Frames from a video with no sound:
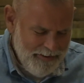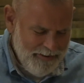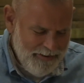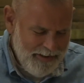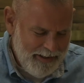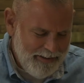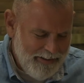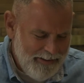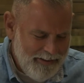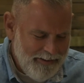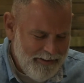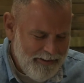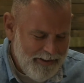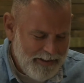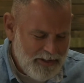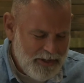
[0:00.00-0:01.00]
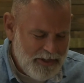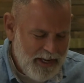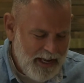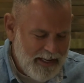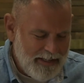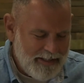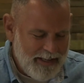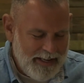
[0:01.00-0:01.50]
it
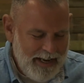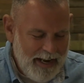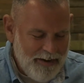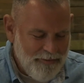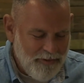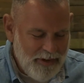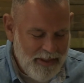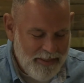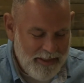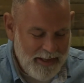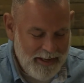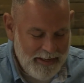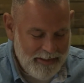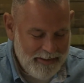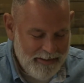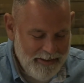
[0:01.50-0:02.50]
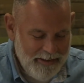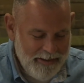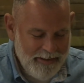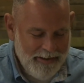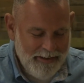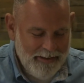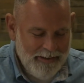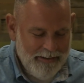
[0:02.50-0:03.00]
says that everything
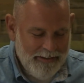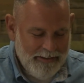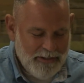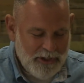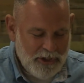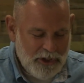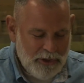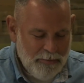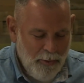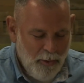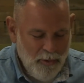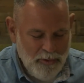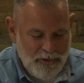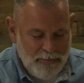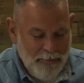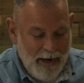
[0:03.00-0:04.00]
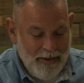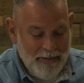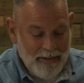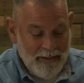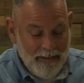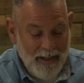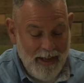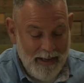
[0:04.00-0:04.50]
is exposed by the
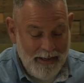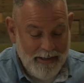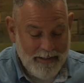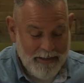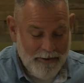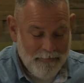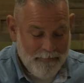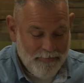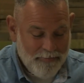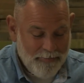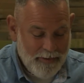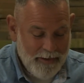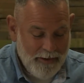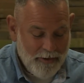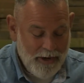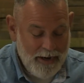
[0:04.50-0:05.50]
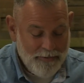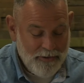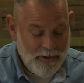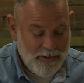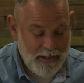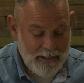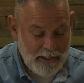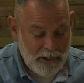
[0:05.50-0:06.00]
light, or
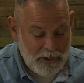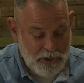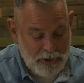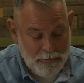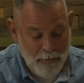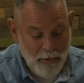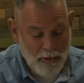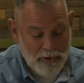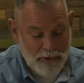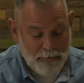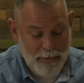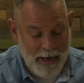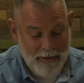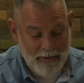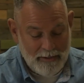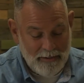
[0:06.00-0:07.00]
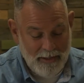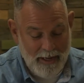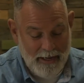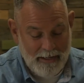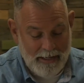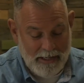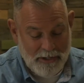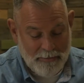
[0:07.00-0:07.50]
everything exposed by the
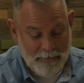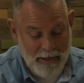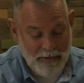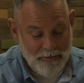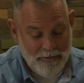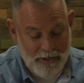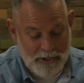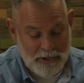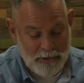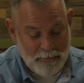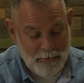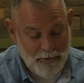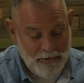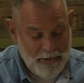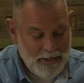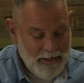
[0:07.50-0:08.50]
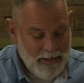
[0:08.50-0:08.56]
light is made visible.